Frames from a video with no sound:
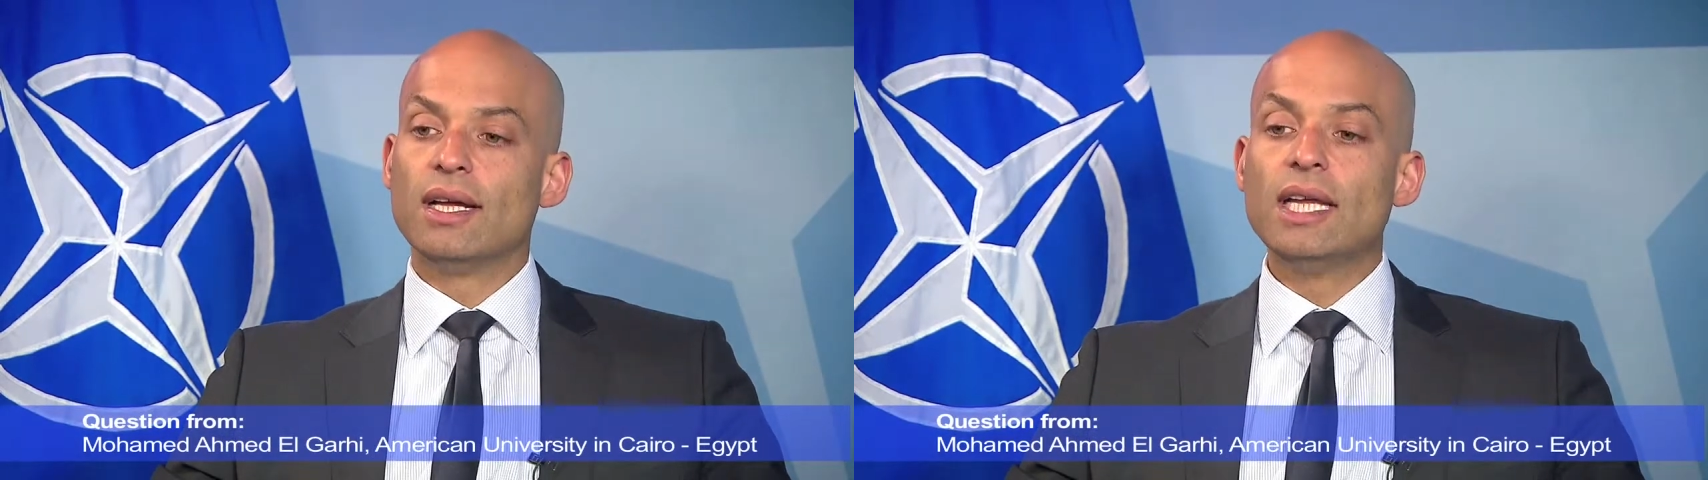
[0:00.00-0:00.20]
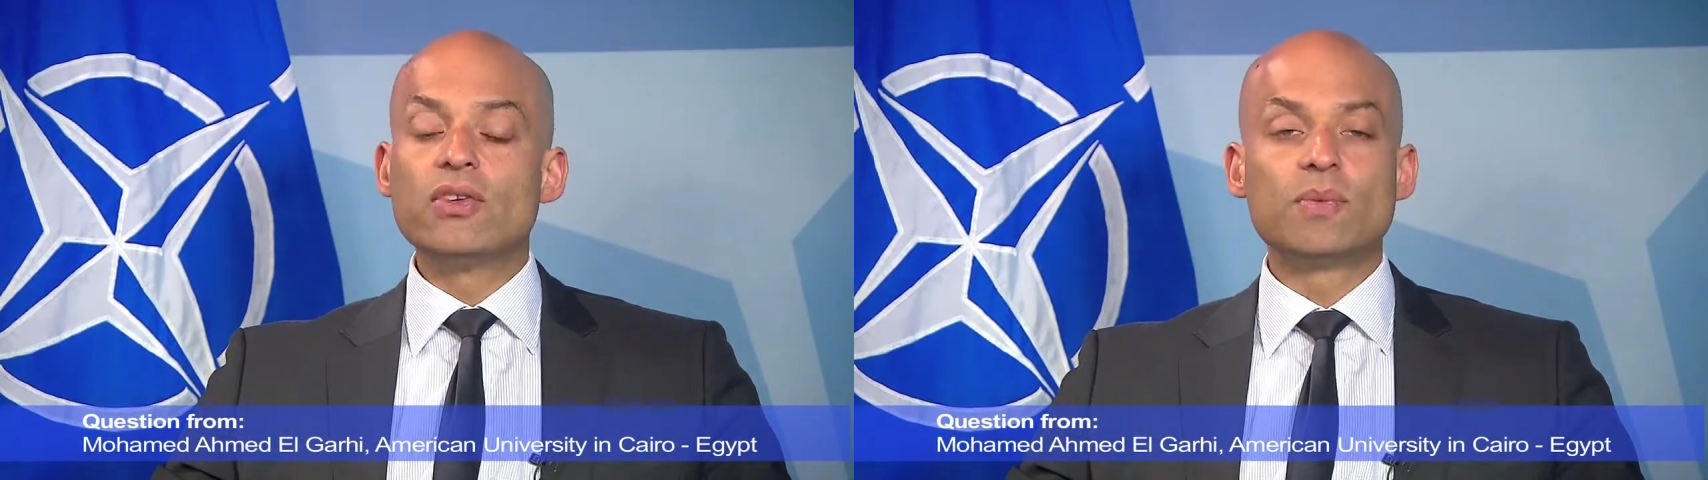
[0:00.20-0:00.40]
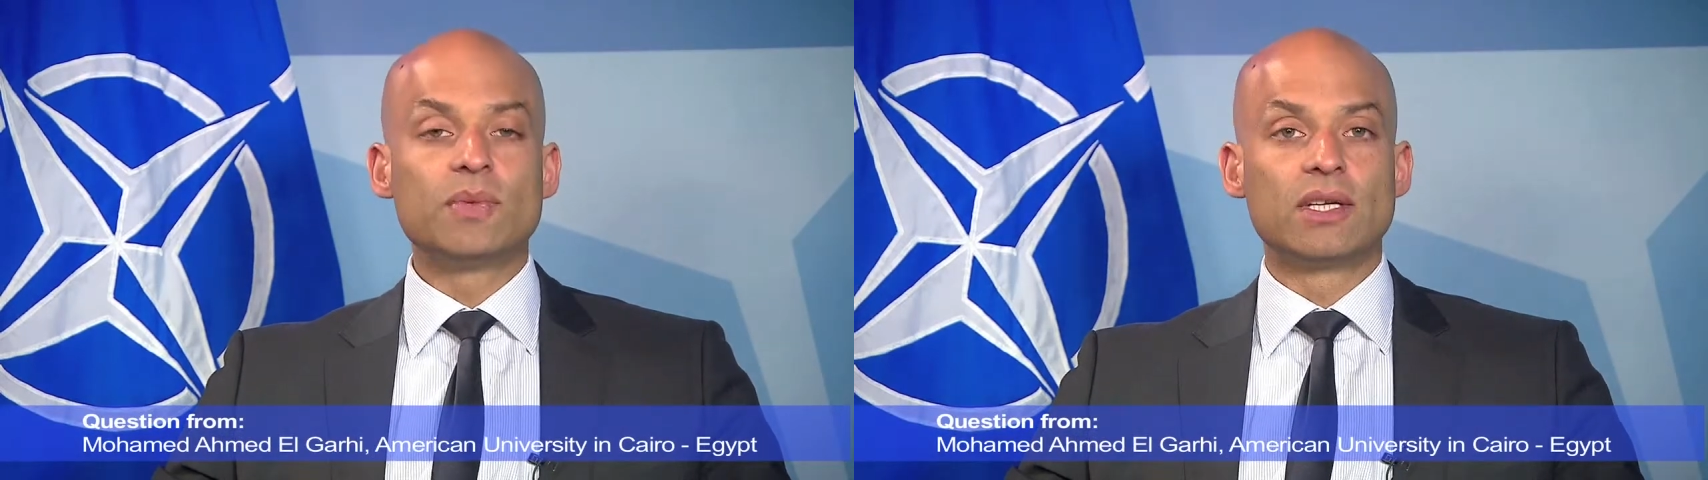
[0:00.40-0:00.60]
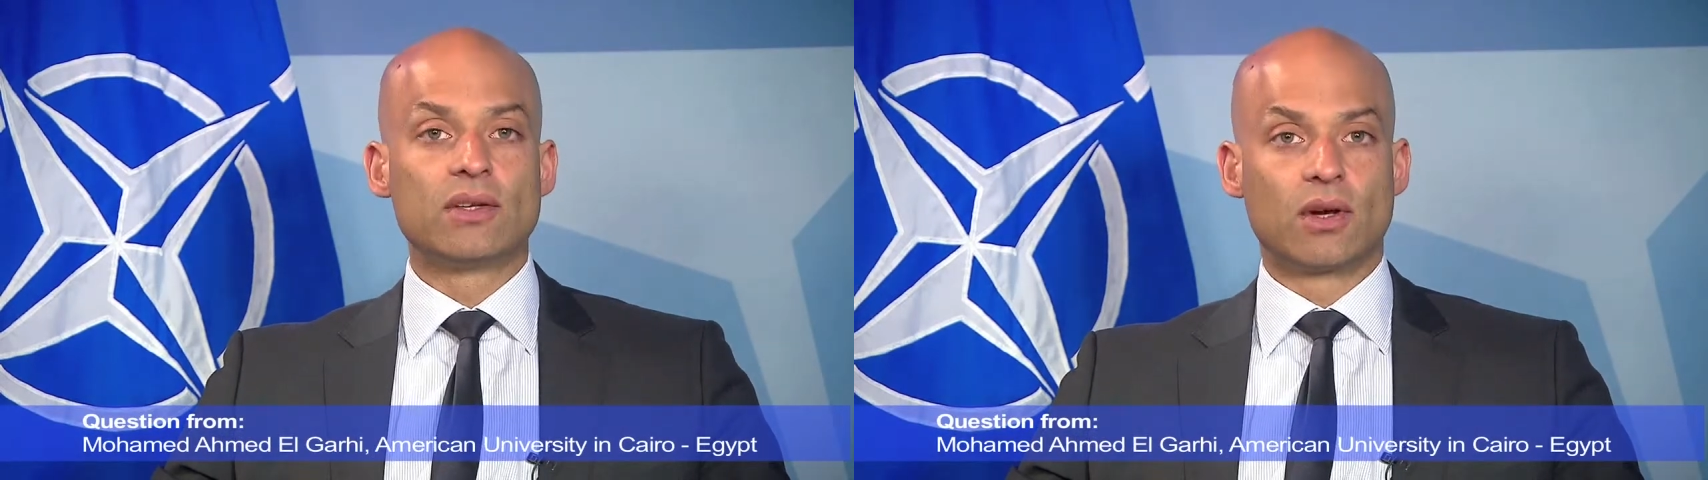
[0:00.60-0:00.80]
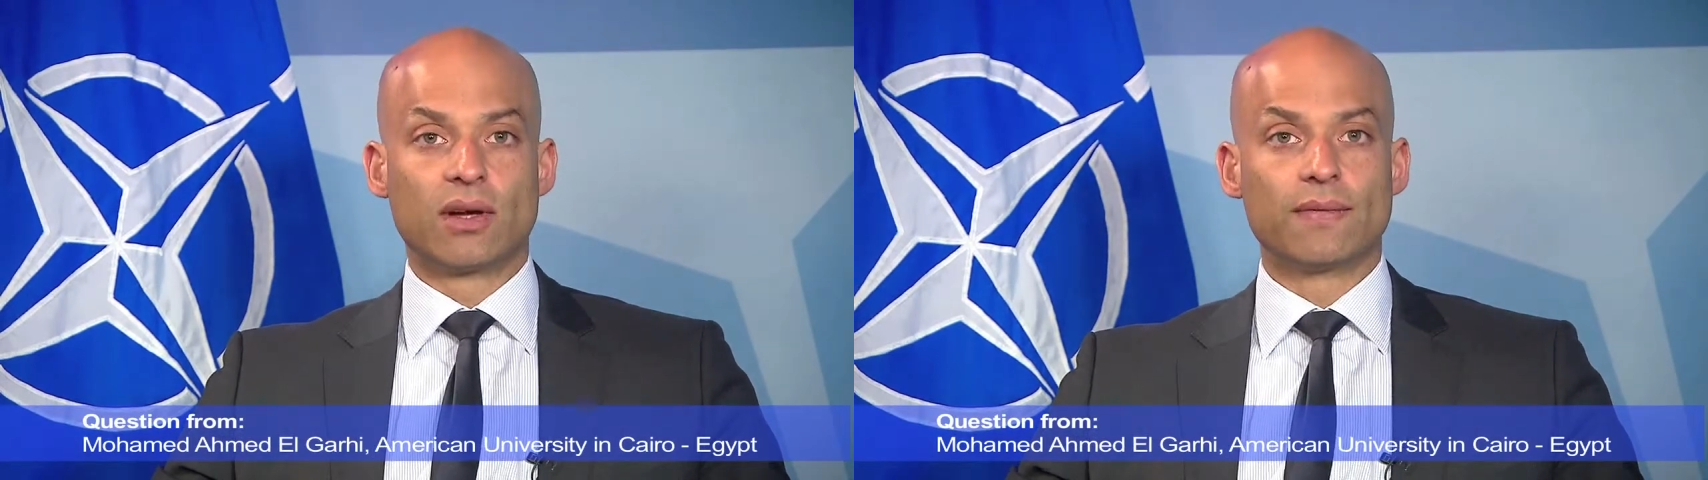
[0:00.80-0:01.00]
Egypt
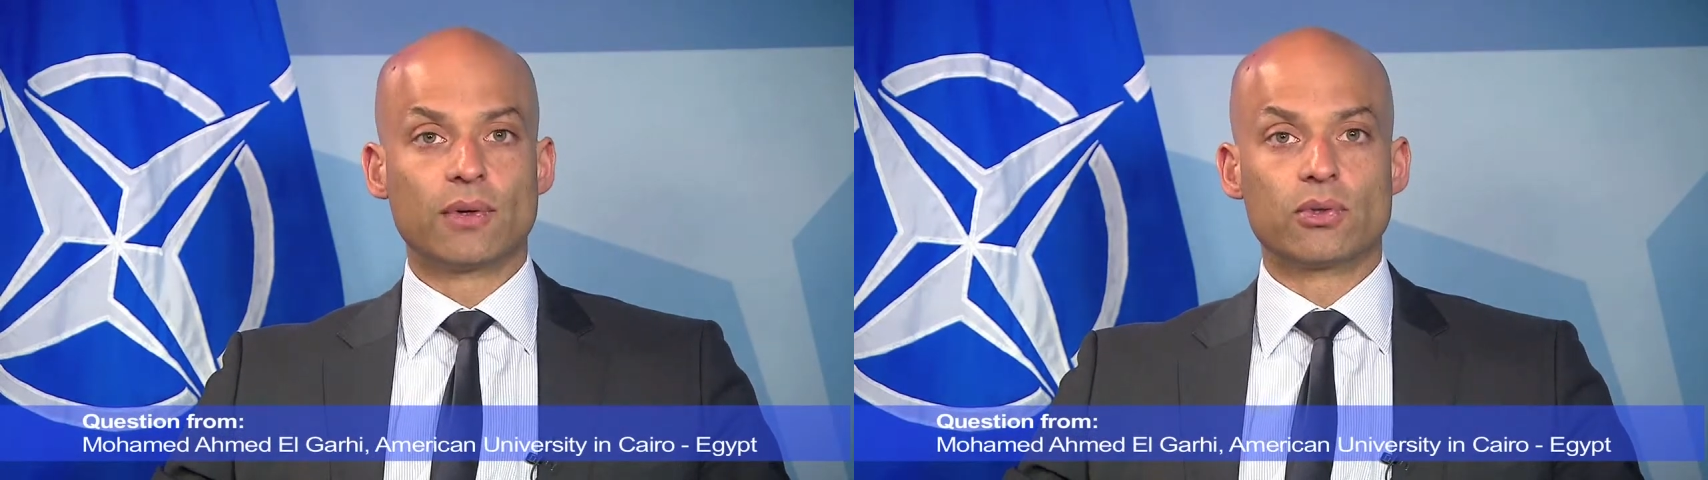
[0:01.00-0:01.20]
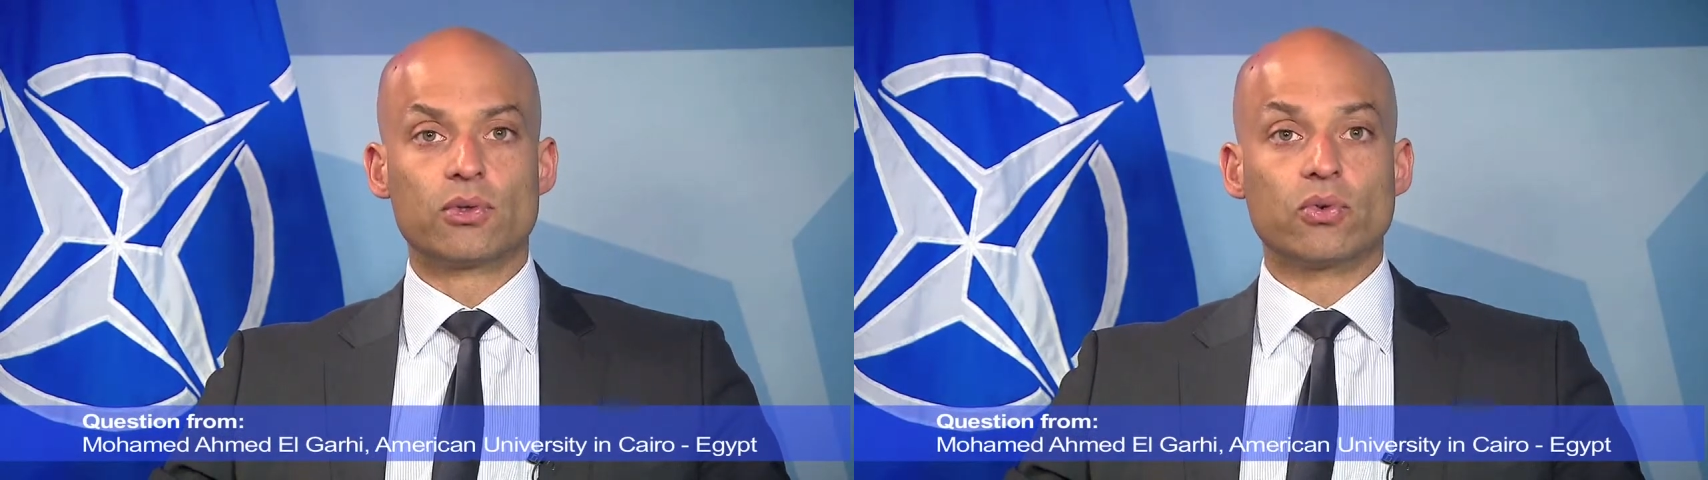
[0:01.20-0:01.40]
didn't offer